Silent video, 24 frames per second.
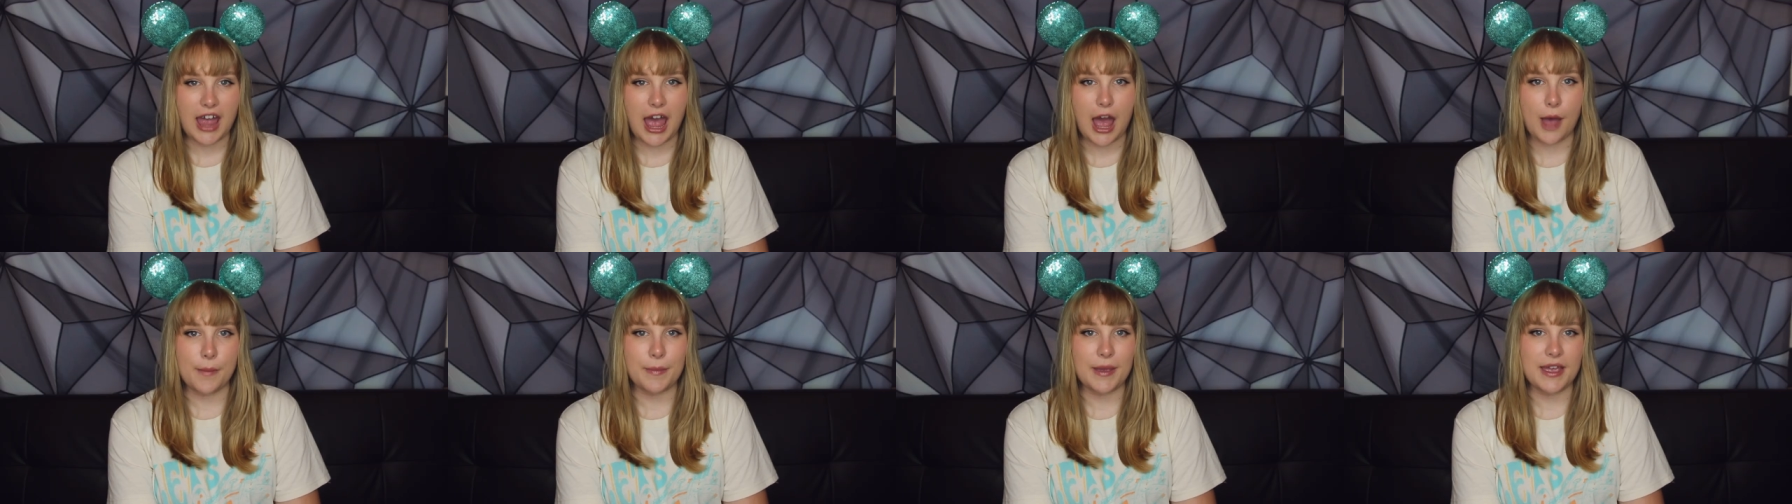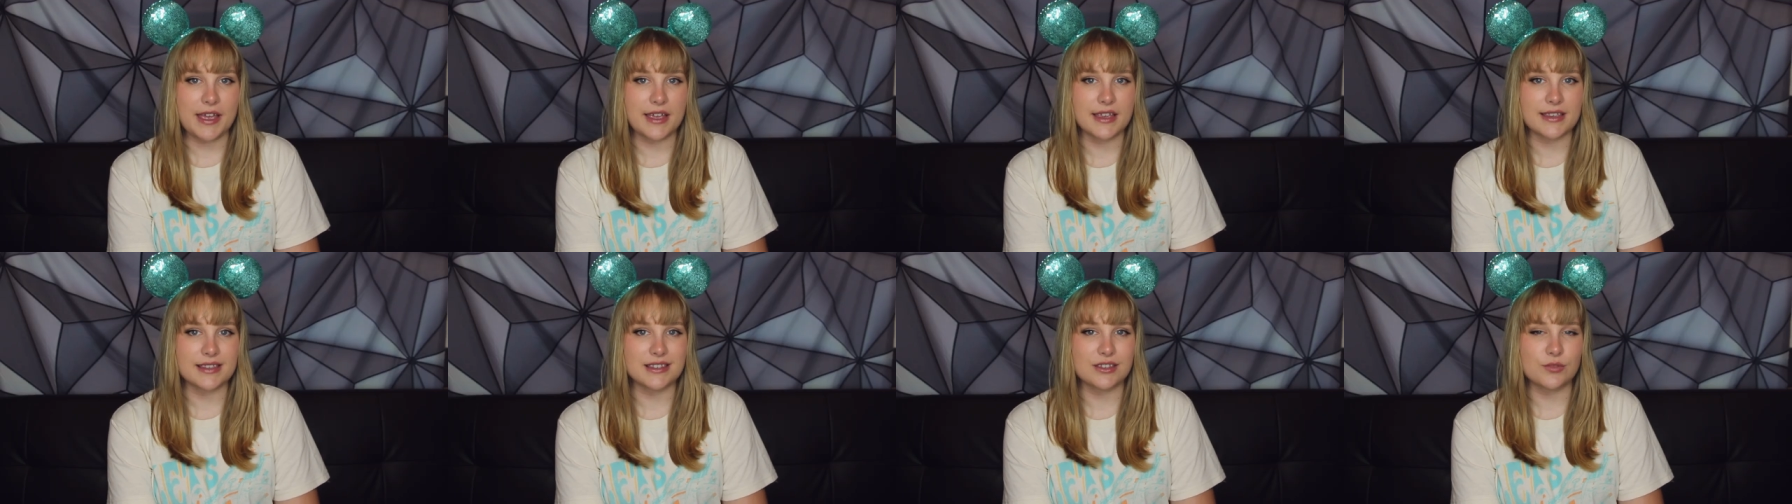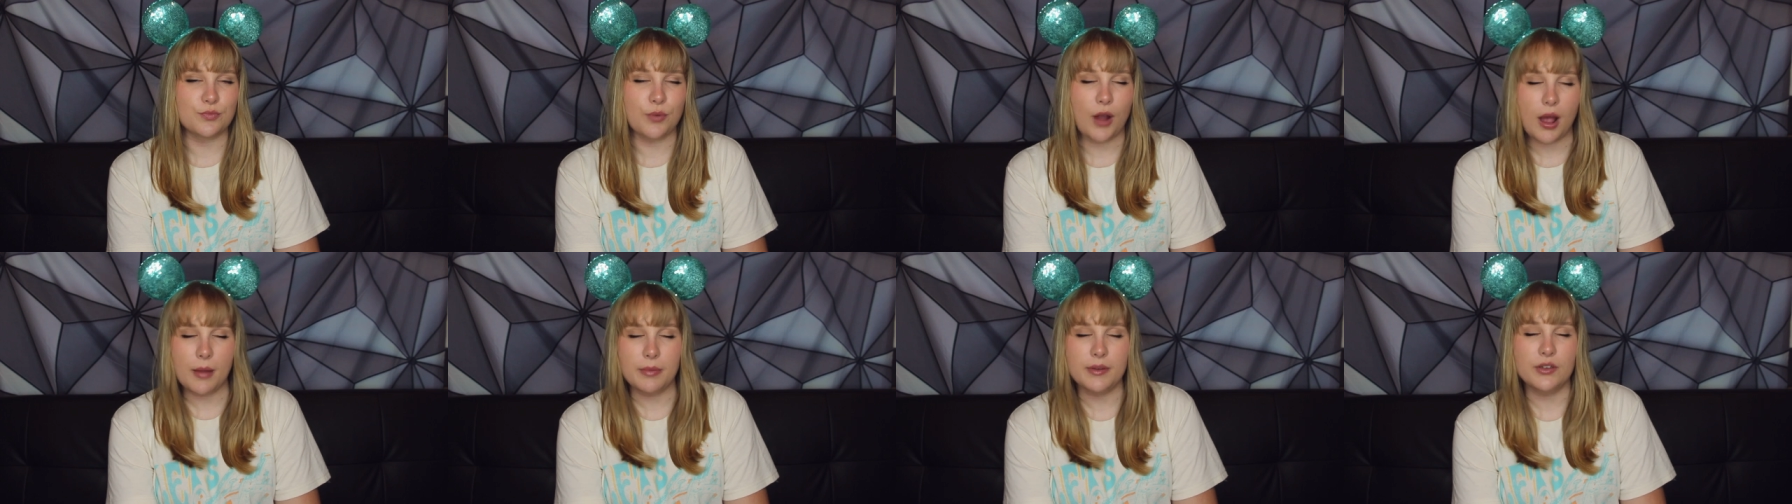app is
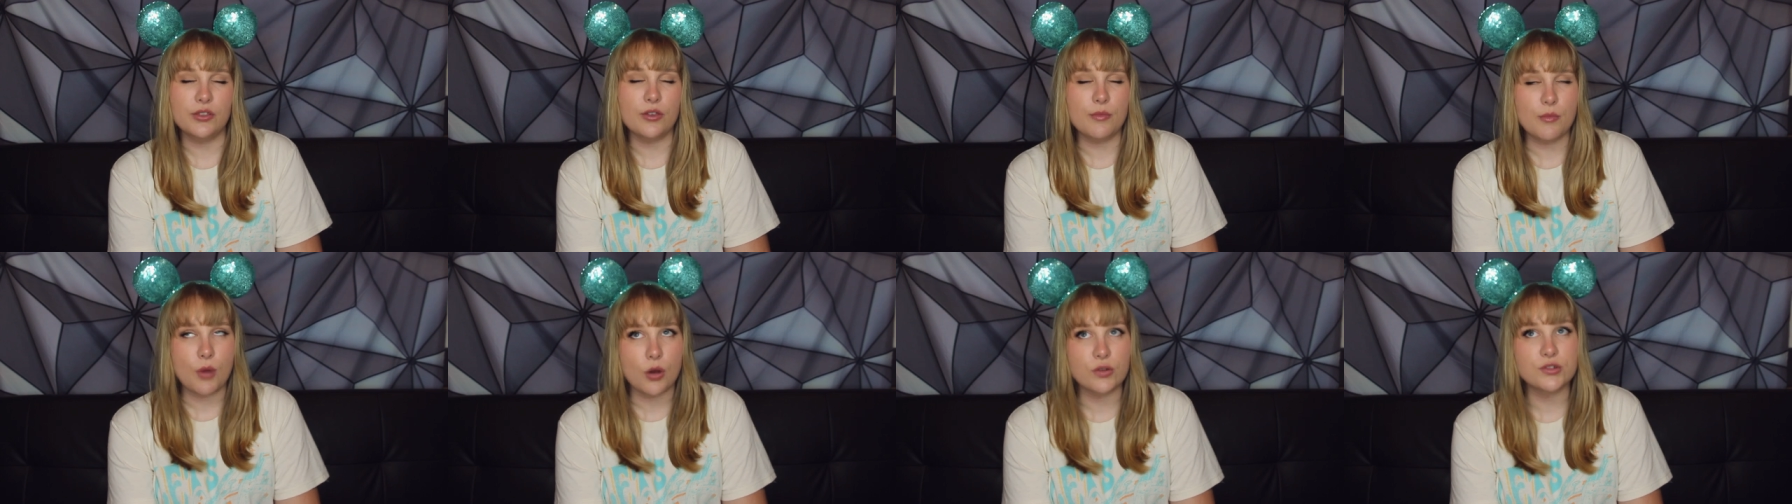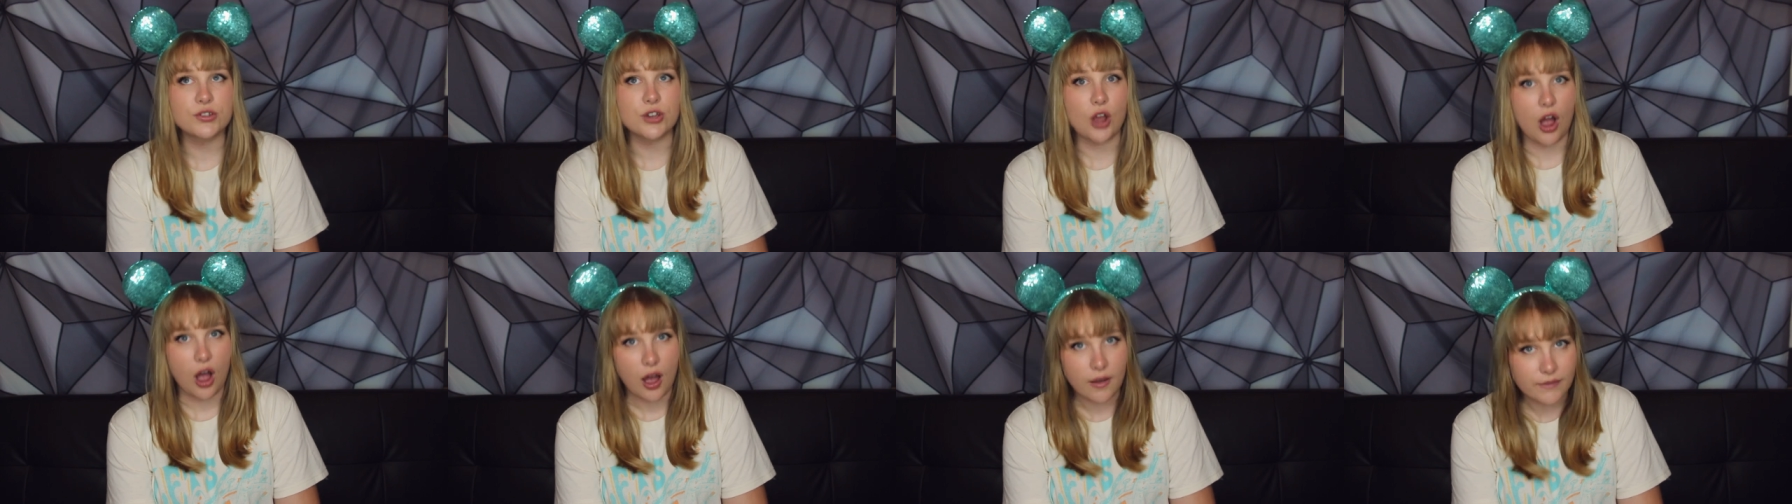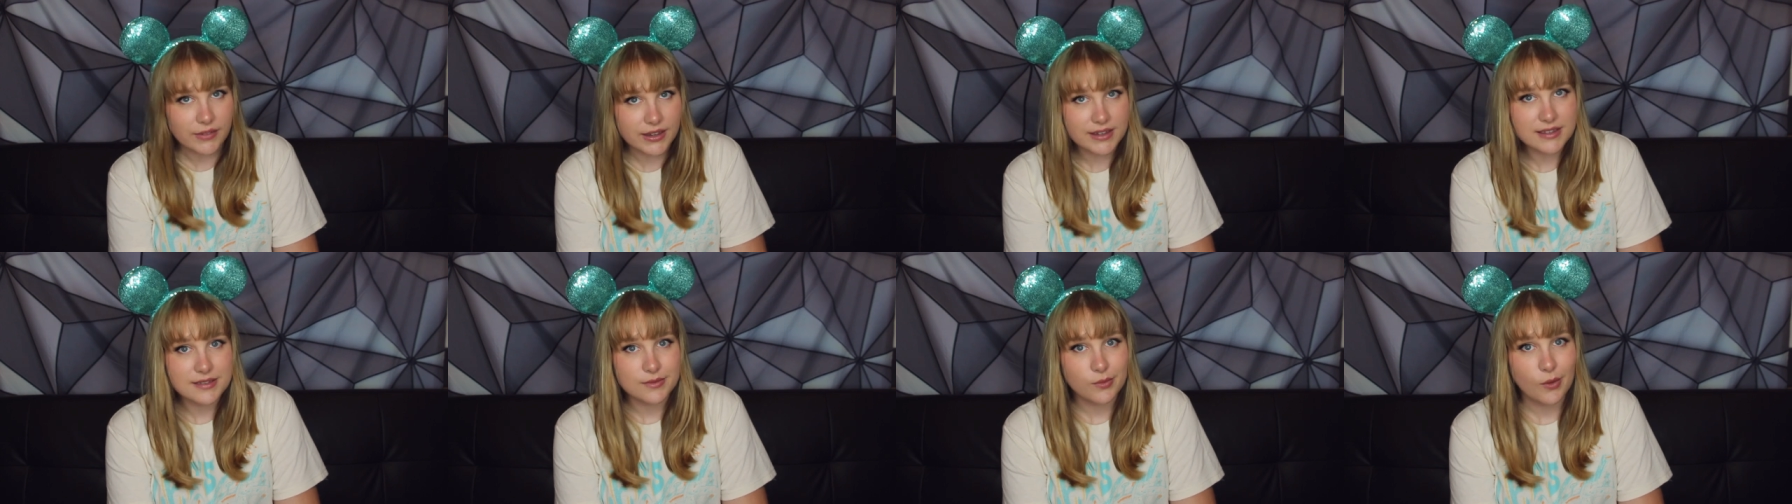probably the most
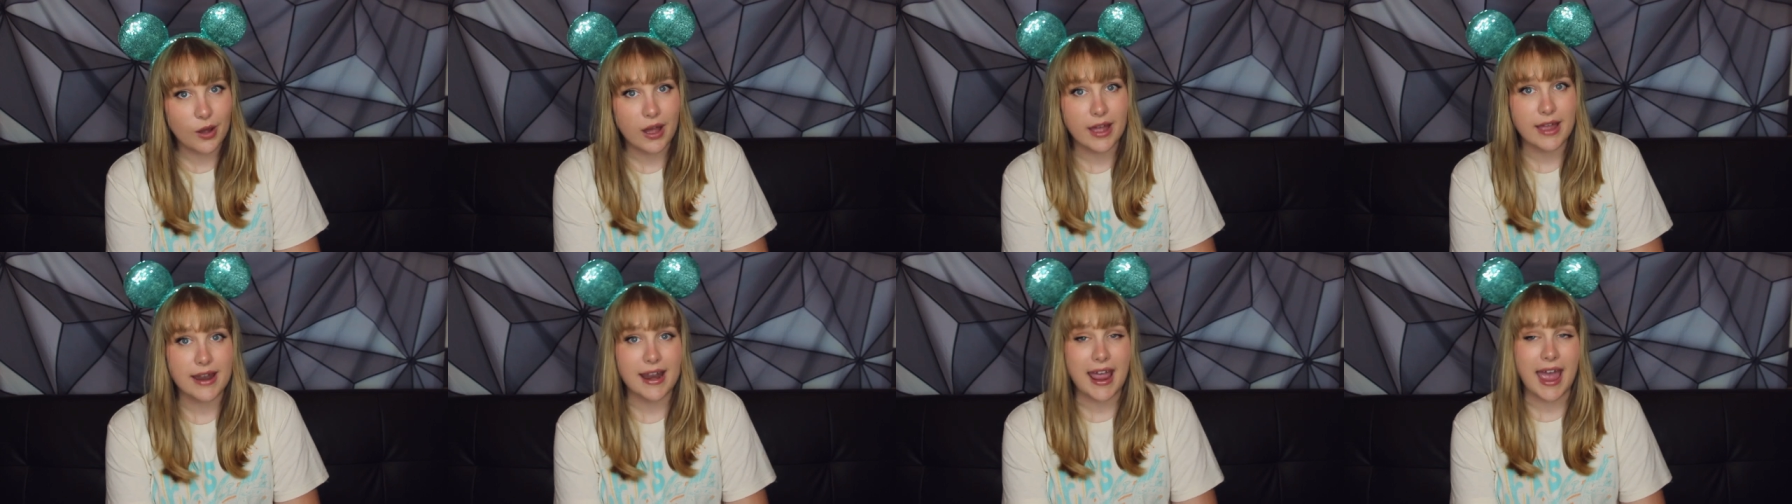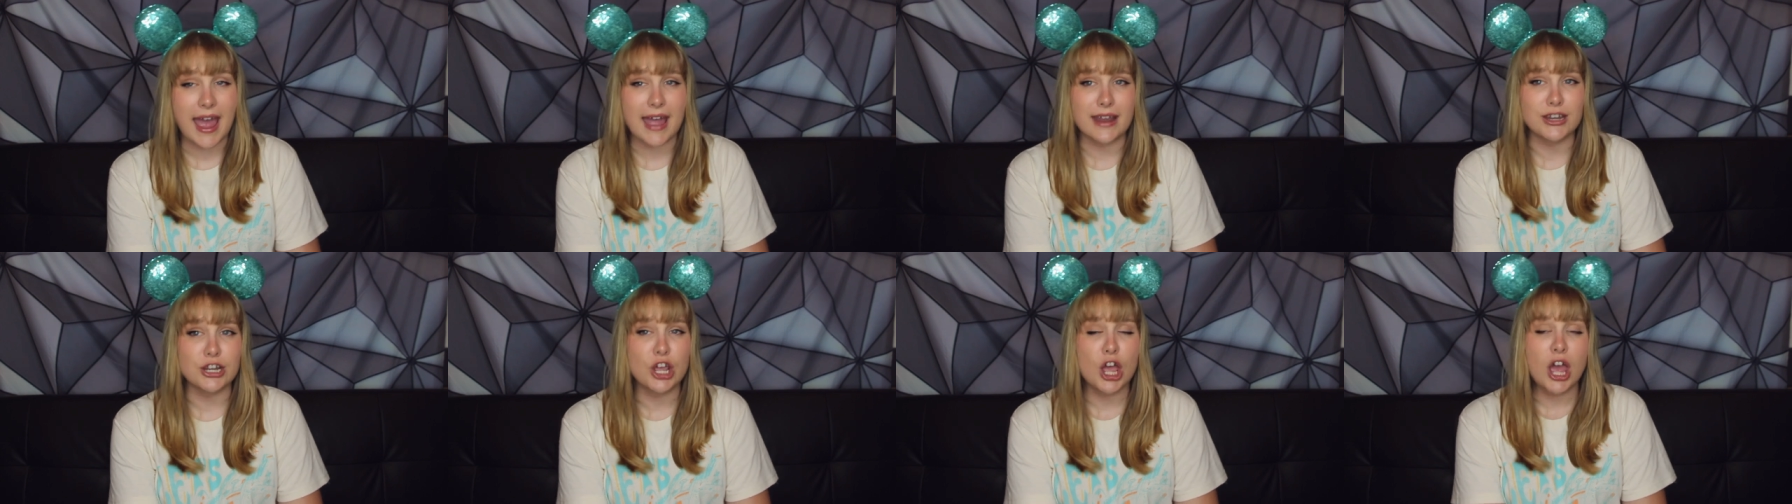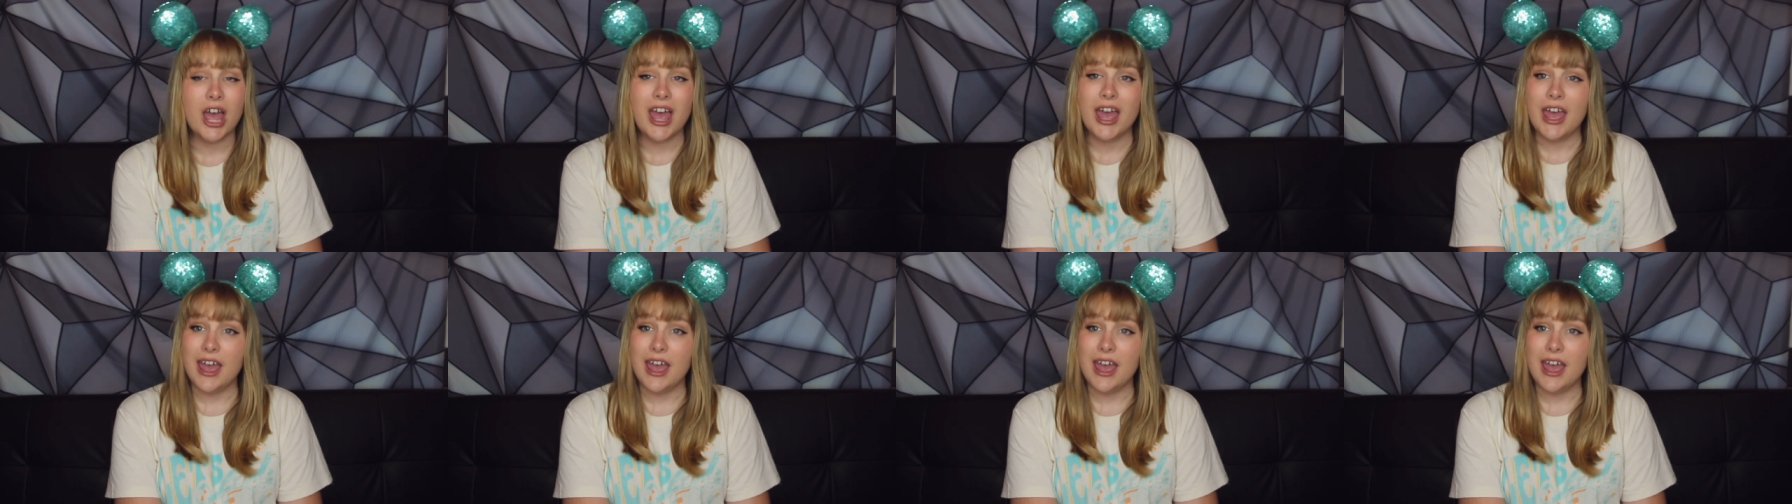obvious one and